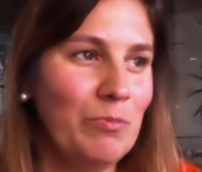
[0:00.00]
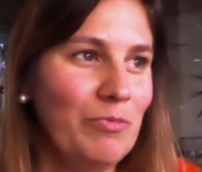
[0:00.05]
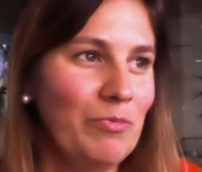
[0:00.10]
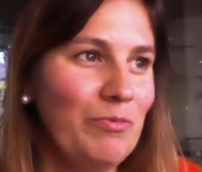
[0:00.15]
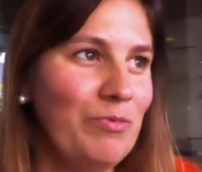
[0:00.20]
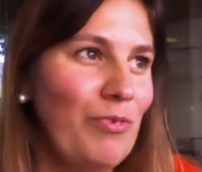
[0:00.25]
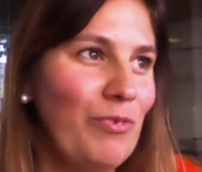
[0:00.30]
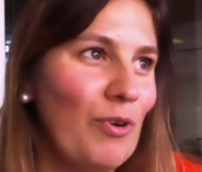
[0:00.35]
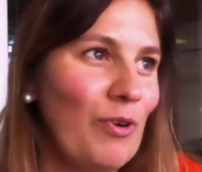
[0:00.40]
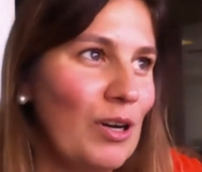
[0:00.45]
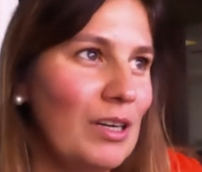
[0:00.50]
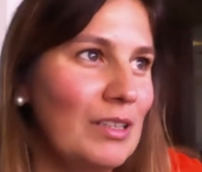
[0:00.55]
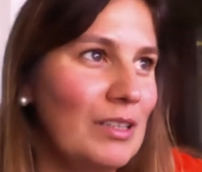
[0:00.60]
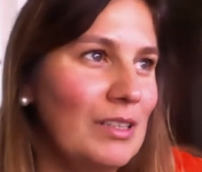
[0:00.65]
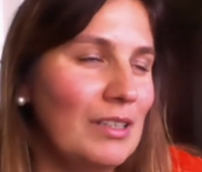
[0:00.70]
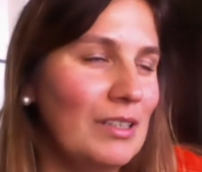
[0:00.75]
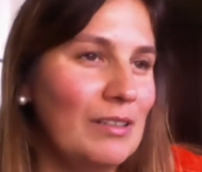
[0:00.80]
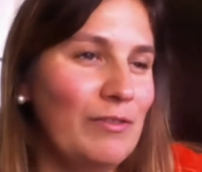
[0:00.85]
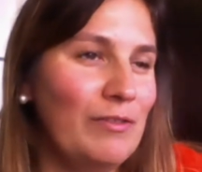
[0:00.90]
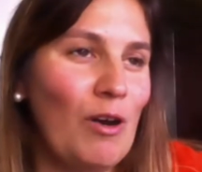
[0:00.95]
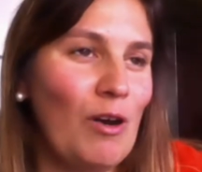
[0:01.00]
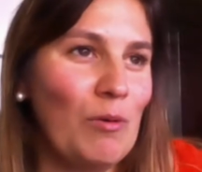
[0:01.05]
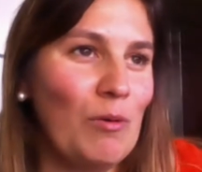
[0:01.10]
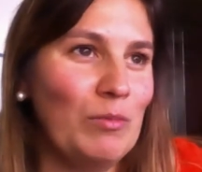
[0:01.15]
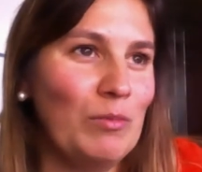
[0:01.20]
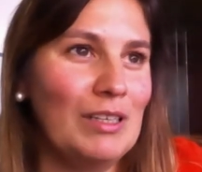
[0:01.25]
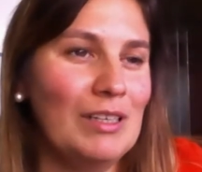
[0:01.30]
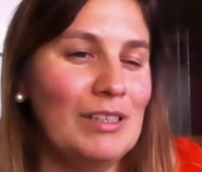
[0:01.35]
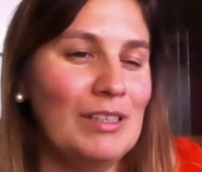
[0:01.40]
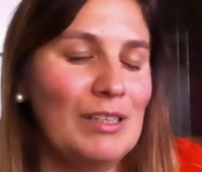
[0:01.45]
from
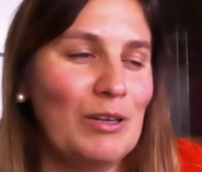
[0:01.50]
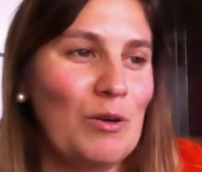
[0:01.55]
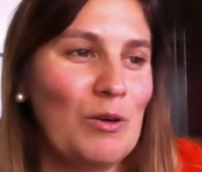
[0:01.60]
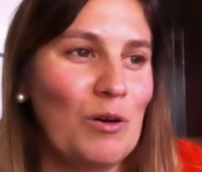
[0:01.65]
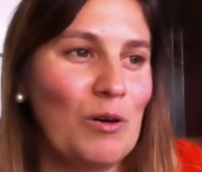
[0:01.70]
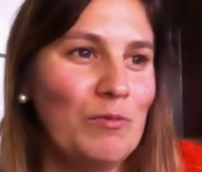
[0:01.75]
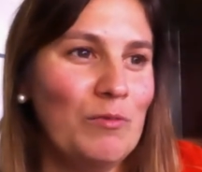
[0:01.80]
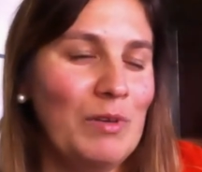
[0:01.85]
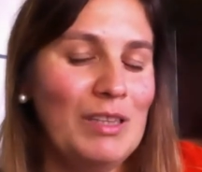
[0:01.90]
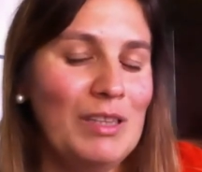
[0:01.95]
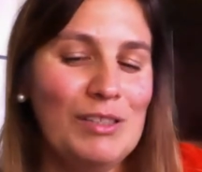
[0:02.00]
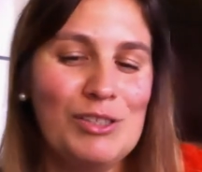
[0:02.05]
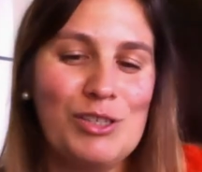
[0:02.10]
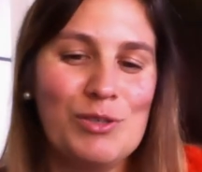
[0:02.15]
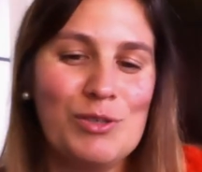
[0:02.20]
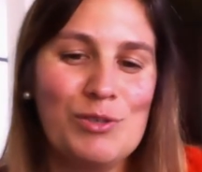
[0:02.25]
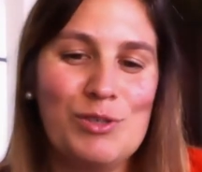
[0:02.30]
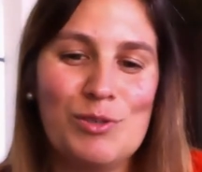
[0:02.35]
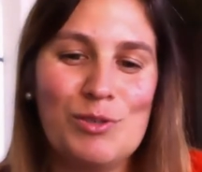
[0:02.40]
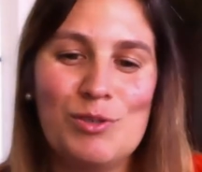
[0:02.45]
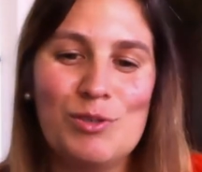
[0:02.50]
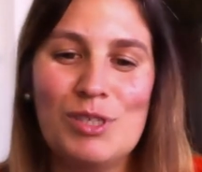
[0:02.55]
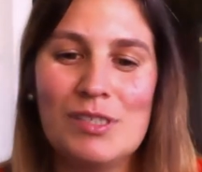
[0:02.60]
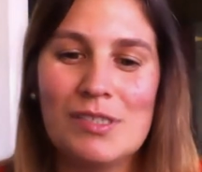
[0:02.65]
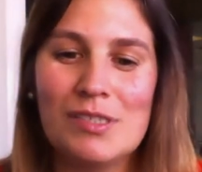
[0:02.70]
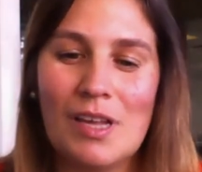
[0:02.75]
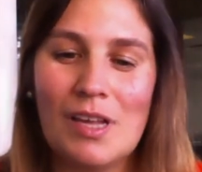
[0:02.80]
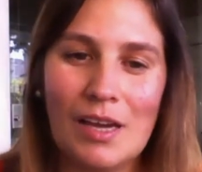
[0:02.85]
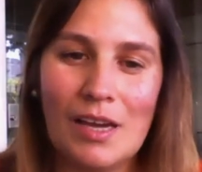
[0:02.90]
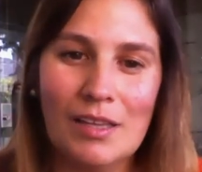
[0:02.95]
the government to
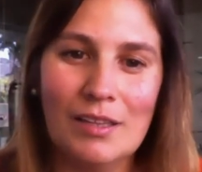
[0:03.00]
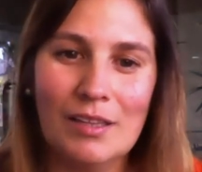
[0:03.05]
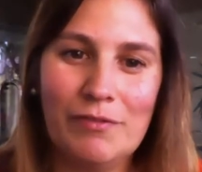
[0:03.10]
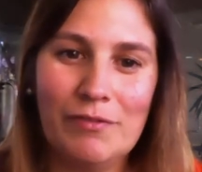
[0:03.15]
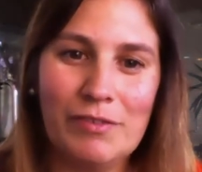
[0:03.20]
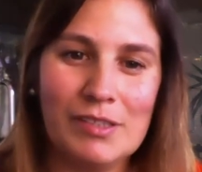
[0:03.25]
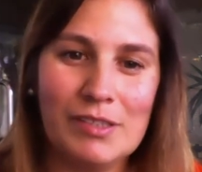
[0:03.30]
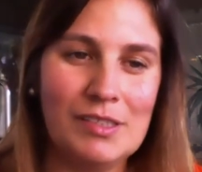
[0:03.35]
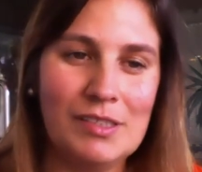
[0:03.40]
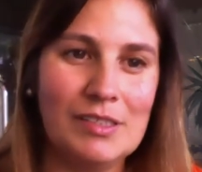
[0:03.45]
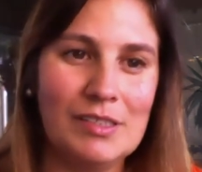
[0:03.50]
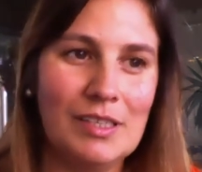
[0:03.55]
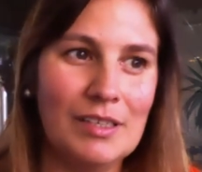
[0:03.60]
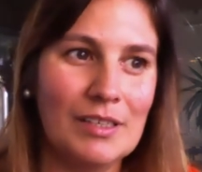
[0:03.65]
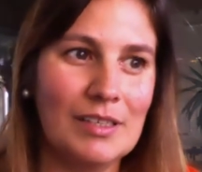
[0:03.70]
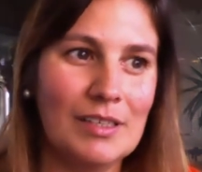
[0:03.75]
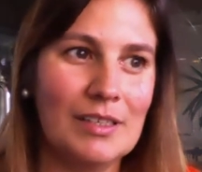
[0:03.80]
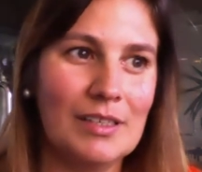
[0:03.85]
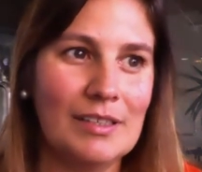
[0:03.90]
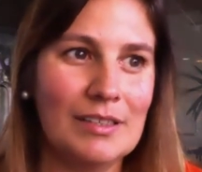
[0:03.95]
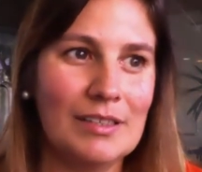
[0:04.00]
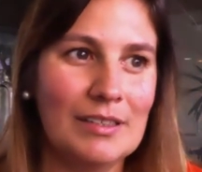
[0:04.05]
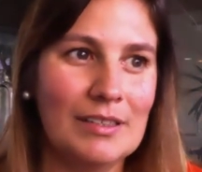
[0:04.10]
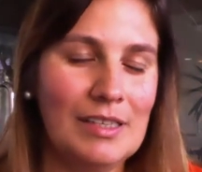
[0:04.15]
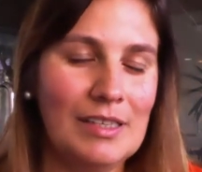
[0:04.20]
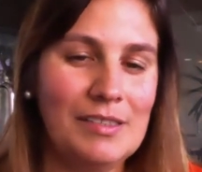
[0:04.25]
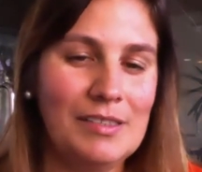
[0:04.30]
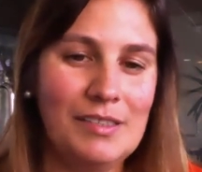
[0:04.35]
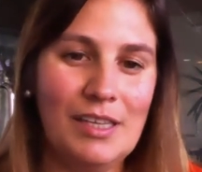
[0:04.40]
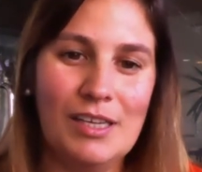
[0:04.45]
design
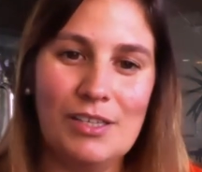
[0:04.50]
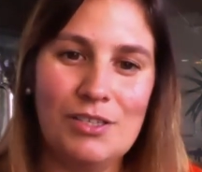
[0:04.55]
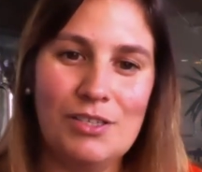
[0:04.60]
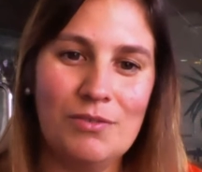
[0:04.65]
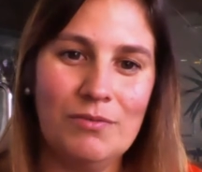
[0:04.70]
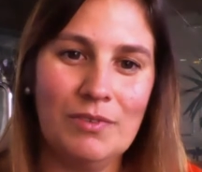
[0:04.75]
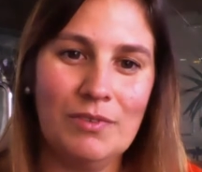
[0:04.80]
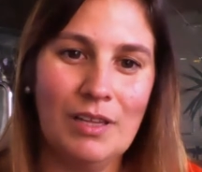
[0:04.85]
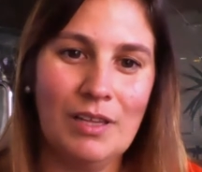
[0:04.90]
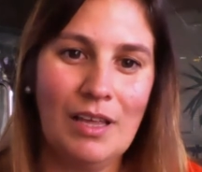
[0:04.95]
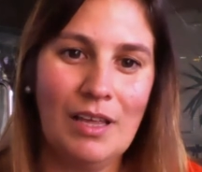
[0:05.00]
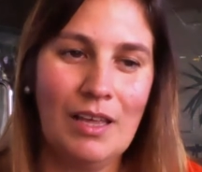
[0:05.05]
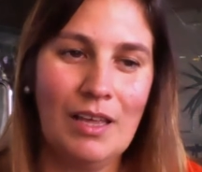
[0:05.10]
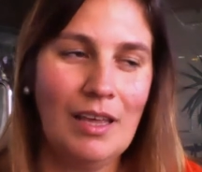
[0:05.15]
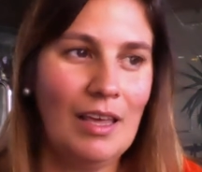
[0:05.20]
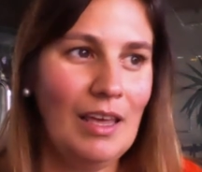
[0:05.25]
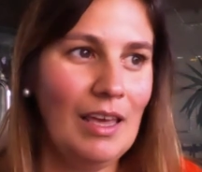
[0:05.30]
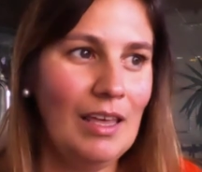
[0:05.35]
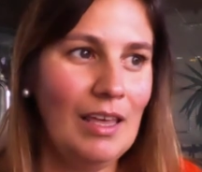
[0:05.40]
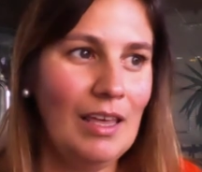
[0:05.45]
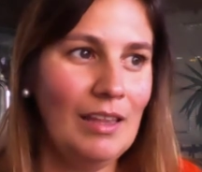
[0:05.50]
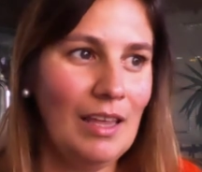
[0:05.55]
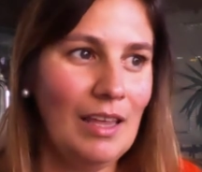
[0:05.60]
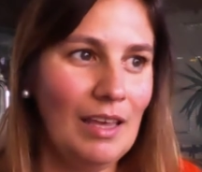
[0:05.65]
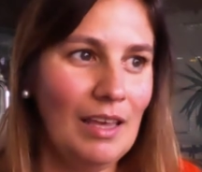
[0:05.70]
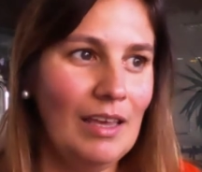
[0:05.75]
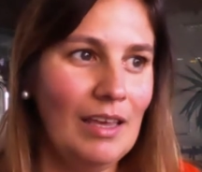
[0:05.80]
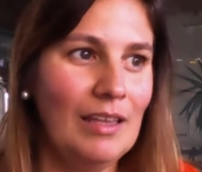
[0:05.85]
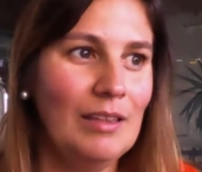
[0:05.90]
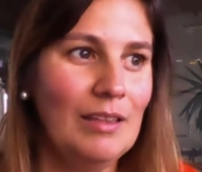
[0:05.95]
the stadium, and
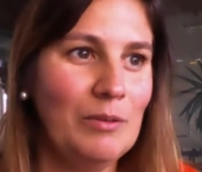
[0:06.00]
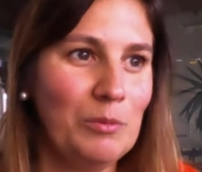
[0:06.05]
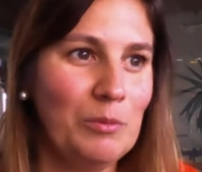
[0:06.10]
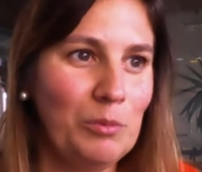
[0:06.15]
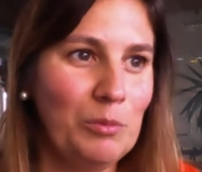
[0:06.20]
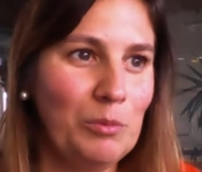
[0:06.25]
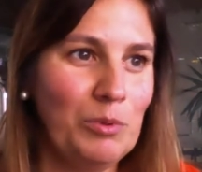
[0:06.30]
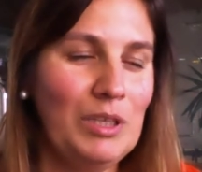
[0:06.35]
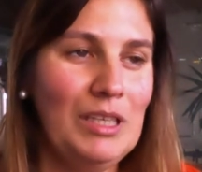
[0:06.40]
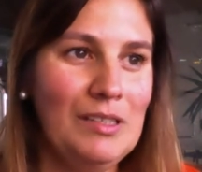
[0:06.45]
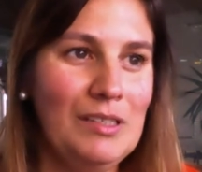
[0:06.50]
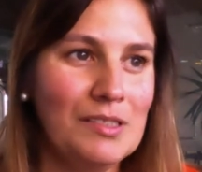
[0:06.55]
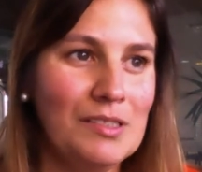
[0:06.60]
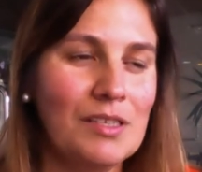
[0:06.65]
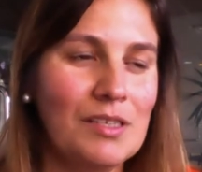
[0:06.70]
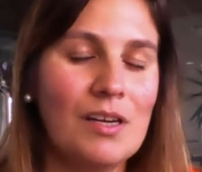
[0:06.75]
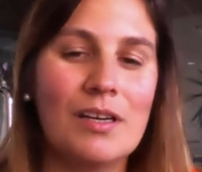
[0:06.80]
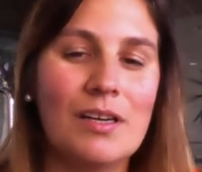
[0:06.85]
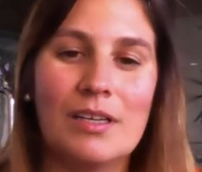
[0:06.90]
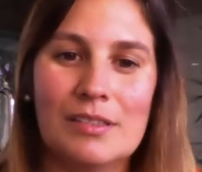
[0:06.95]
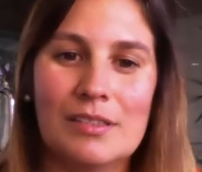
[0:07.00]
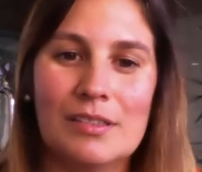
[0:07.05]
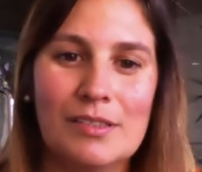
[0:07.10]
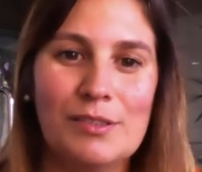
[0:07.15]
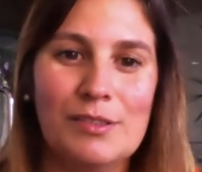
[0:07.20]
then we started.